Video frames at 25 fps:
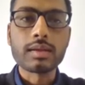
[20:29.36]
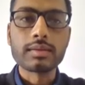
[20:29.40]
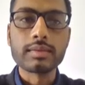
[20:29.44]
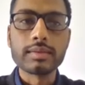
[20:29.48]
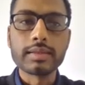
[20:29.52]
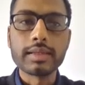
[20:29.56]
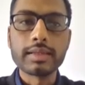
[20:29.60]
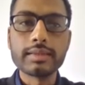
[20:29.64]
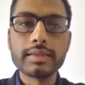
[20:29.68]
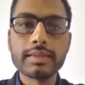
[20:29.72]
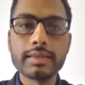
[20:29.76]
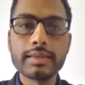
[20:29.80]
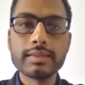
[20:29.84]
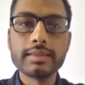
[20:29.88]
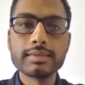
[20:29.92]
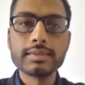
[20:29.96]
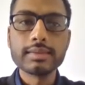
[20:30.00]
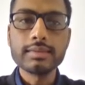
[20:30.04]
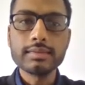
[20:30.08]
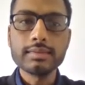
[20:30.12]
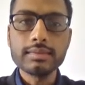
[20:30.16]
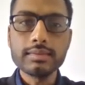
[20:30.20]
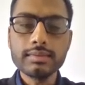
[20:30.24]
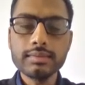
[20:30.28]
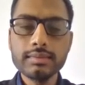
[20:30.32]
That there is
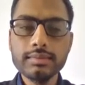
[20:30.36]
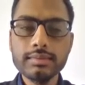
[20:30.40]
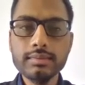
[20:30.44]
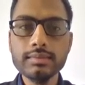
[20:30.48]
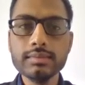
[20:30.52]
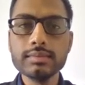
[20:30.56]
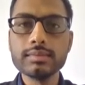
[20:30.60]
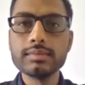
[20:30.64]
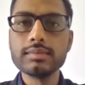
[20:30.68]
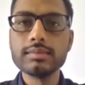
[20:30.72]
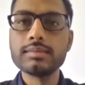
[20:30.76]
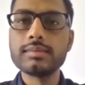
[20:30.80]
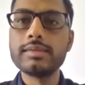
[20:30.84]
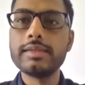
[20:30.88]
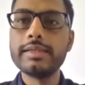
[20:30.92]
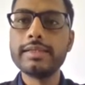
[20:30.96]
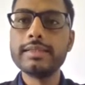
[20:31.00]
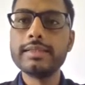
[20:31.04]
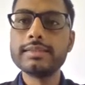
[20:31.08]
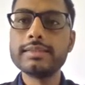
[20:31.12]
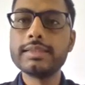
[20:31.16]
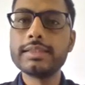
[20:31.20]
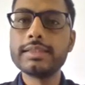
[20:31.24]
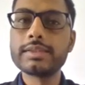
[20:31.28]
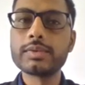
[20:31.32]
a
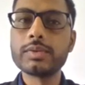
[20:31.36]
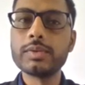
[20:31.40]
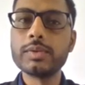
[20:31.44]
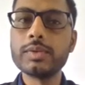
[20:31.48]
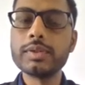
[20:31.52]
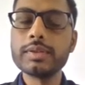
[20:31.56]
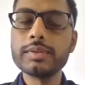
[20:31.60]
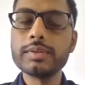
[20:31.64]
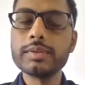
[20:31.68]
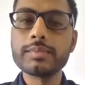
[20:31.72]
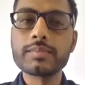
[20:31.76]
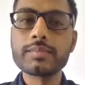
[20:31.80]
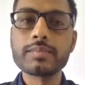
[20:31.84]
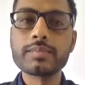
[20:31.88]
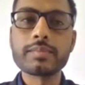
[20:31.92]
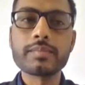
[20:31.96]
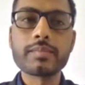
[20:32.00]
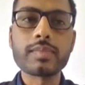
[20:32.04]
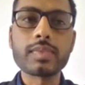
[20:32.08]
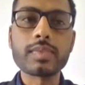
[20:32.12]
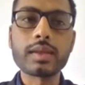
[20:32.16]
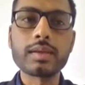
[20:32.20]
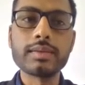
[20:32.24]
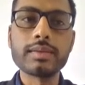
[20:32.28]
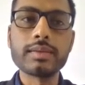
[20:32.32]
3-digit code
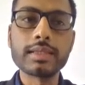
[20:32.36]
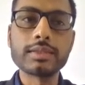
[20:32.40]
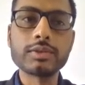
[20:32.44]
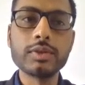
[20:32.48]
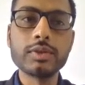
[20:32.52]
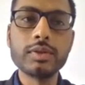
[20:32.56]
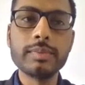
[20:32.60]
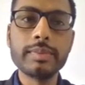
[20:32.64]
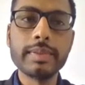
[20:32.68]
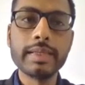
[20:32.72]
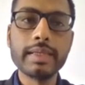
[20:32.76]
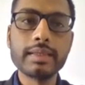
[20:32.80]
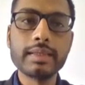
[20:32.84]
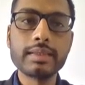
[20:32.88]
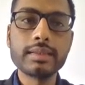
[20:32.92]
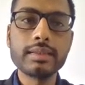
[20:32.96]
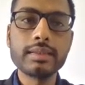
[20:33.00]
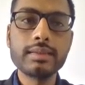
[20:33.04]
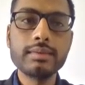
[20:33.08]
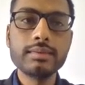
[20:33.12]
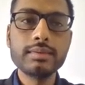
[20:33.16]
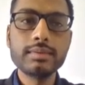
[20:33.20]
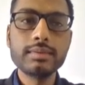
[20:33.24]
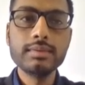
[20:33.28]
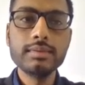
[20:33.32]
that should be
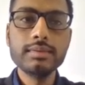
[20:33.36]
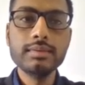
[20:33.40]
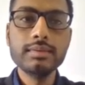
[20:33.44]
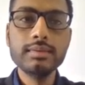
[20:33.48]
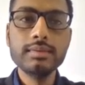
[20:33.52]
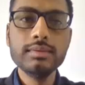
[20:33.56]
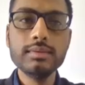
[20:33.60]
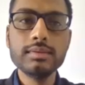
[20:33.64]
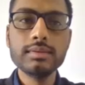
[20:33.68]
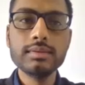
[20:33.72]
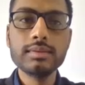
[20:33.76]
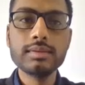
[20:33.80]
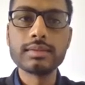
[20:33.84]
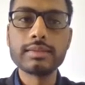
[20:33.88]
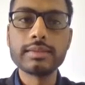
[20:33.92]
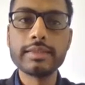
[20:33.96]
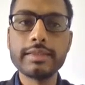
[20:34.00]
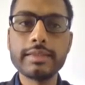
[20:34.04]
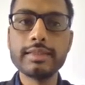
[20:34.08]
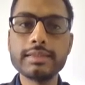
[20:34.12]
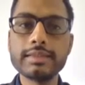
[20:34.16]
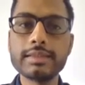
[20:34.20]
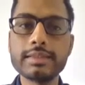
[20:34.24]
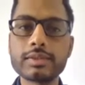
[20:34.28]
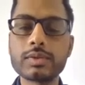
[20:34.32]
entered. The
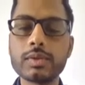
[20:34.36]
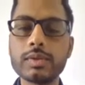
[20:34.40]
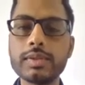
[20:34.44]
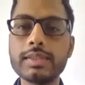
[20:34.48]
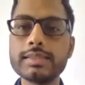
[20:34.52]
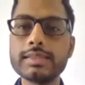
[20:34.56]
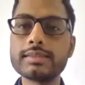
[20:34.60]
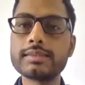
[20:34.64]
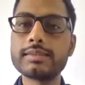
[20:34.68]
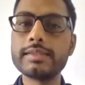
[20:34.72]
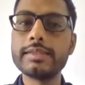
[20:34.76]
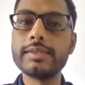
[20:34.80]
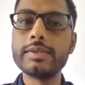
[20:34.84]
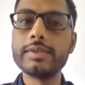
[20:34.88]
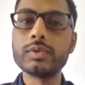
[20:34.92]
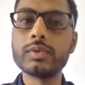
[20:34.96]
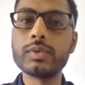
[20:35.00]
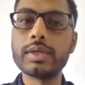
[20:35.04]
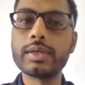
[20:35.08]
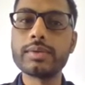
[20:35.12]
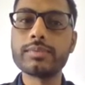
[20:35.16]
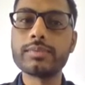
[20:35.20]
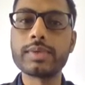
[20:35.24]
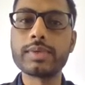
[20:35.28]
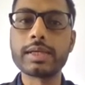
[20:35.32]
3-digit code is 3,
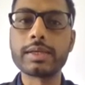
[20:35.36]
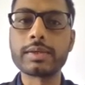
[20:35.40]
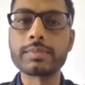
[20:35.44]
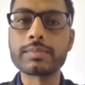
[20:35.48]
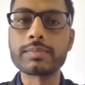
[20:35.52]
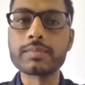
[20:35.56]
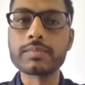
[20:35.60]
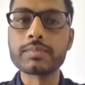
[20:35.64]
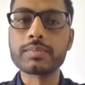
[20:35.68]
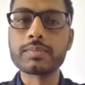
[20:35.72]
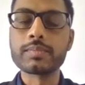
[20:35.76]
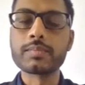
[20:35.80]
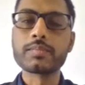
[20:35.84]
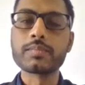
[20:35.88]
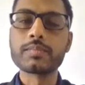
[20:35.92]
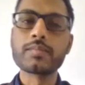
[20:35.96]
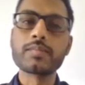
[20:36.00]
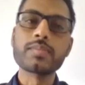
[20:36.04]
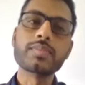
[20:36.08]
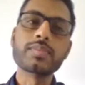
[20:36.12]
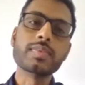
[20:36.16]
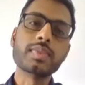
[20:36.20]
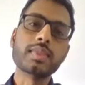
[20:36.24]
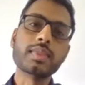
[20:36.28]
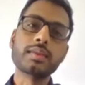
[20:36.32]
2, and 1.
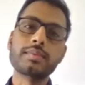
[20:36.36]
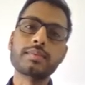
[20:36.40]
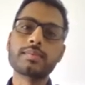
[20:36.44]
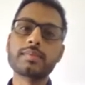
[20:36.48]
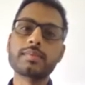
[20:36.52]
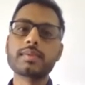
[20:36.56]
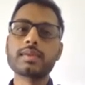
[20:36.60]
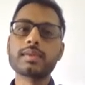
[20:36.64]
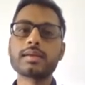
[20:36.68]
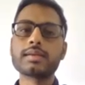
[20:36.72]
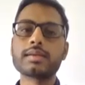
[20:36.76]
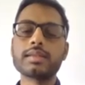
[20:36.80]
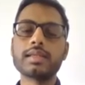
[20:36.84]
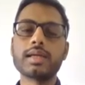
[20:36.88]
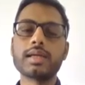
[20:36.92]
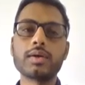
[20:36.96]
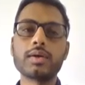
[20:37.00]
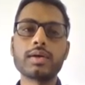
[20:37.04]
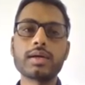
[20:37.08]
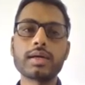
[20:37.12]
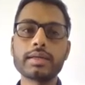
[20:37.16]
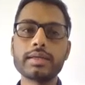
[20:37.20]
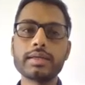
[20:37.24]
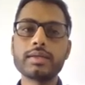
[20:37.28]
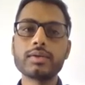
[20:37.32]
Now
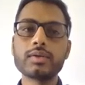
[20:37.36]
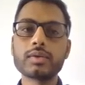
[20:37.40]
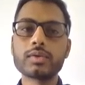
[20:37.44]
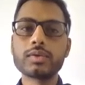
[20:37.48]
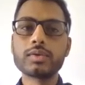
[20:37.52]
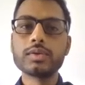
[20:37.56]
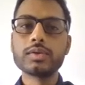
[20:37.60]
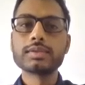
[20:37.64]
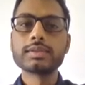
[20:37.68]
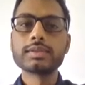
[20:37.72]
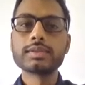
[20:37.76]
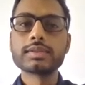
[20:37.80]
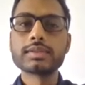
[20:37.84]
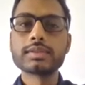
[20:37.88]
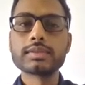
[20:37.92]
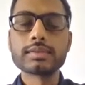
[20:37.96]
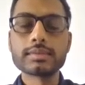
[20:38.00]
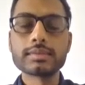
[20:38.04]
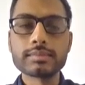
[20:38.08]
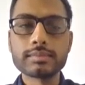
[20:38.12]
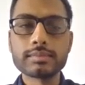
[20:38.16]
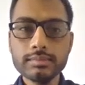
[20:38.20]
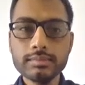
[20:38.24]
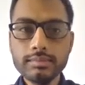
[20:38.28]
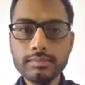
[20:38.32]
our hero goes
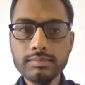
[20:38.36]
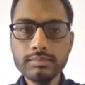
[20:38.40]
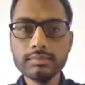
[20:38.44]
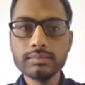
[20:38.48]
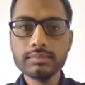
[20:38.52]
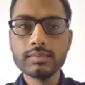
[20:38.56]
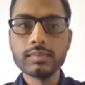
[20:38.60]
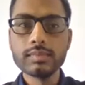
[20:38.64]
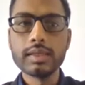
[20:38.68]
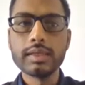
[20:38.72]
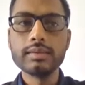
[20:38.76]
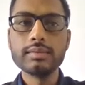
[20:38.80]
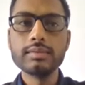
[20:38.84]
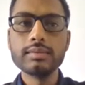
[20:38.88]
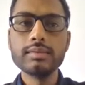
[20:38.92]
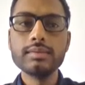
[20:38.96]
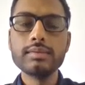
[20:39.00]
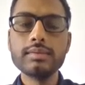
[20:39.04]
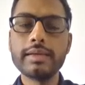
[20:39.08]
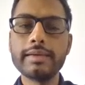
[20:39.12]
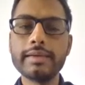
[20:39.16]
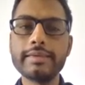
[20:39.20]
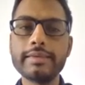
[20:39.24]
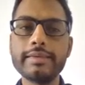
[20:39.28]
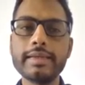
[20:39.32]

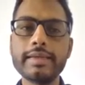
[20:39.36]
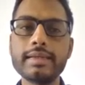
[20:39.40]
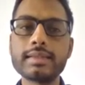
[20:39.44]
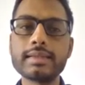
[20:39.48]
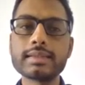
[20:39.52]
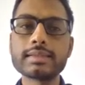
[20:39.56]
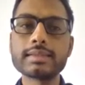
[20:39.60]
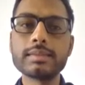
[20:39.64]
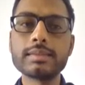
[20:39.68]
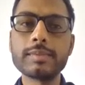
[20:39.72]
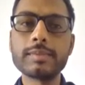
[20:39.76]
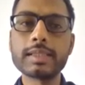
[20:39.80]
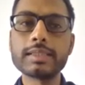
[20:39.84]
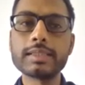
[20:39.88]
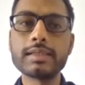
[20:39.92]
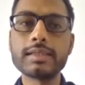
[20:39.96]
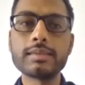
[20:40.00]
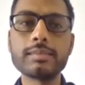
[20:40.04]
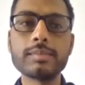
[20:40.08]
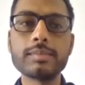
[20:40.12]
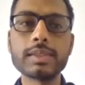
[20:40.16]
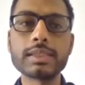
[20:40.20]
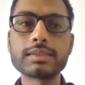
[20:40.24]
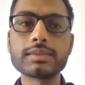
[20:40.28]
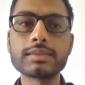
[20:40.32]
and he enters some other
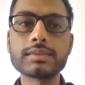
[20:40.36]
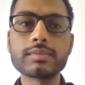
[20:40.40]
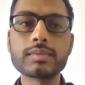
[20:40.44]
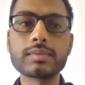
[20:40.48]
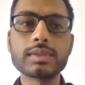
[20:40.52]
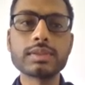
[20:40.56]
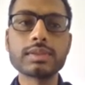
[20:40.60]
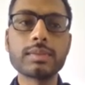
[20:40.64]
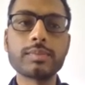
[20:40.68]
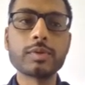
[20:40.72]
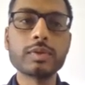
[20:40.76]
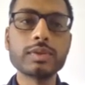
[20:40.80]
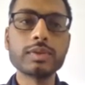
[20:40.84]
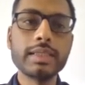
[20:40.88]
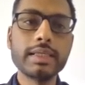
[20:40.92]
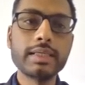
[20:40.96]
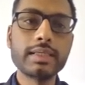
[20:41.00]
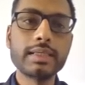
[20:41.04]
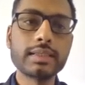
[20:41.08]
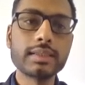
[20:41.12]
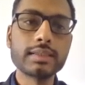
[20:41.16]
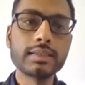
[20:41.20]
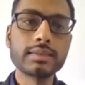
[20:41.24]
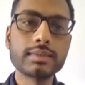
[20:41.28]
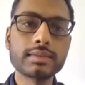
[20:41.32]
numbers. Suppose he
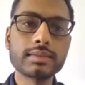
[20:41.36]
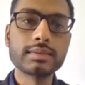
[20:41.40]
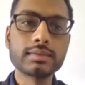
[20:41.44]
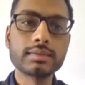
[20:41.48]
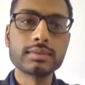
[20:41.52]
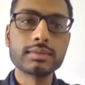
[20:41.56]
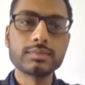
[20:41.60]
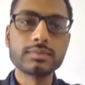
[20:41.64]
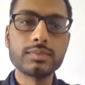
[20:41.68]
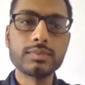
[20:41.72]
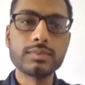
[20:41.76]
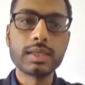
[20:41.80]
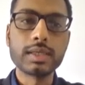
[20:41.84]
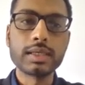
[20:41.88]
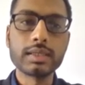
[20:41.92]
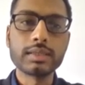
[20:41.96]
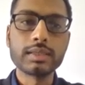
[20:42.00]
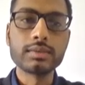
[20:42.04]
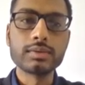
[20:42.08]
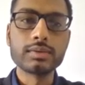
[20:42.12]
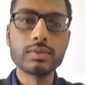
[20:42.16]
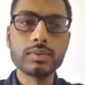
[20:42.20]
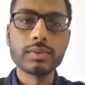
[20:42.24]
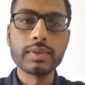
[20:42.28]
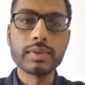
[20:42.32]
enters
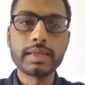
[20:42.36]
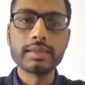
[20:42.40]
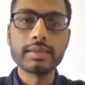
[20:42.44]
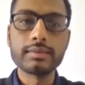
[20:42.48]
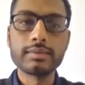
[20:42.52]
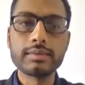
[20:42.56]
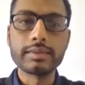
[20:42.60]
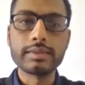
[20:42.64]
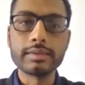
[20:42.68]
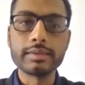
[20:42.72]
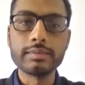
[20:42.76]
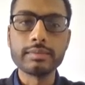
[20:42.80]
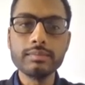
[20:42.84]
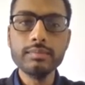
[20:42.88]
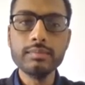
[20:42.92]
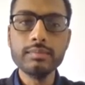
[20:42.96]
1, 2, and 3.